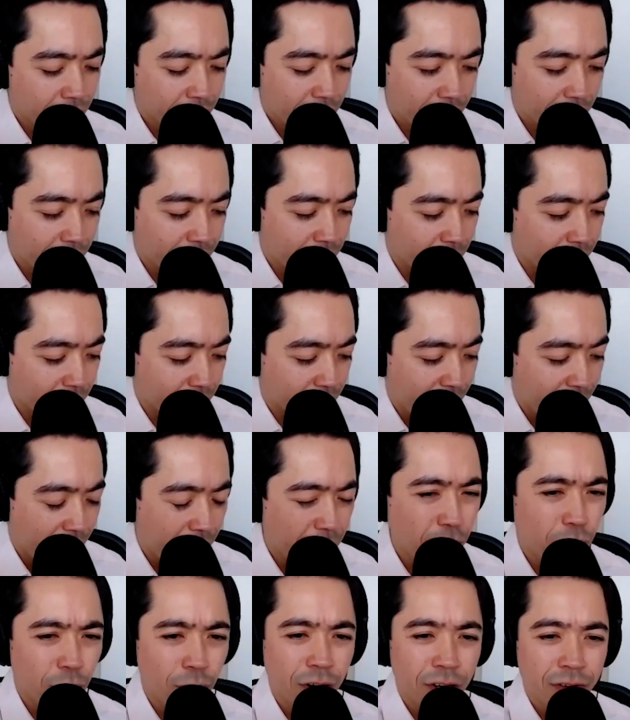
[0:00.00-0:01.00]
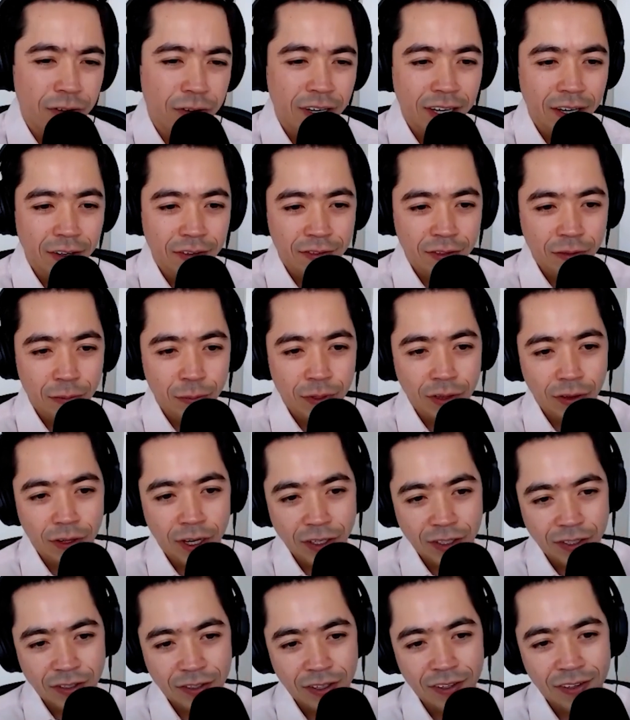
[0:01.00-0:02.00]
categories right now. So we
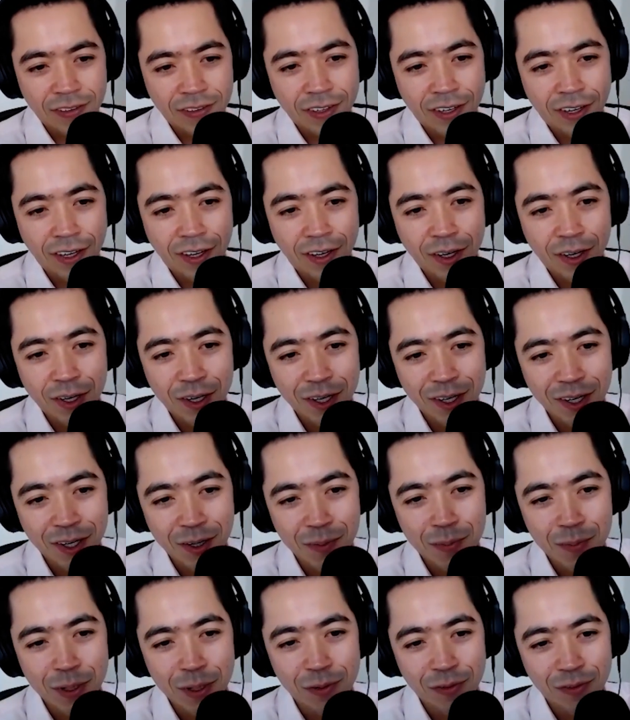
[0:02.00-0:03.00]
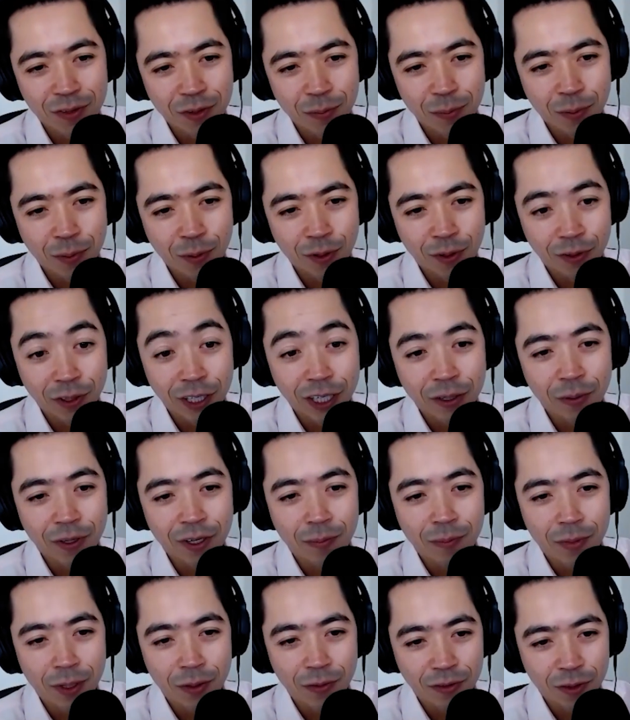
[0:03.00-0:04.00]
launched this liquid
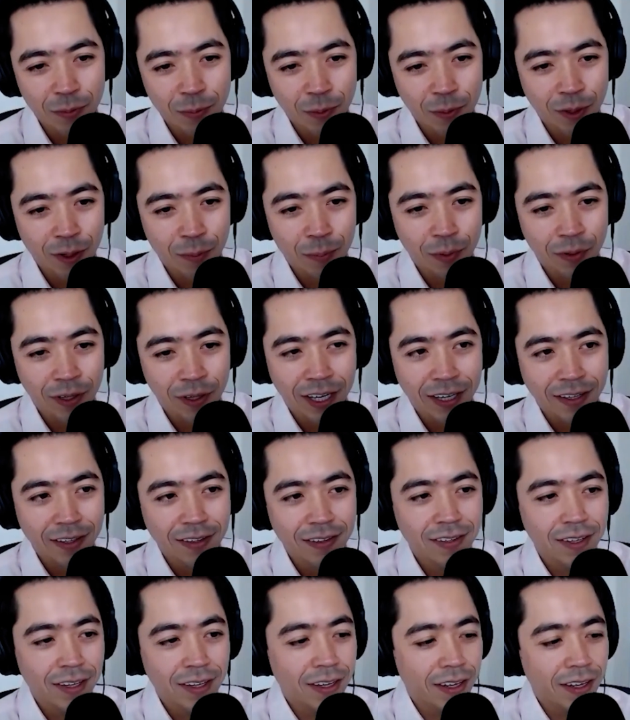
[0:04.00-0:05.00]
immune support blend.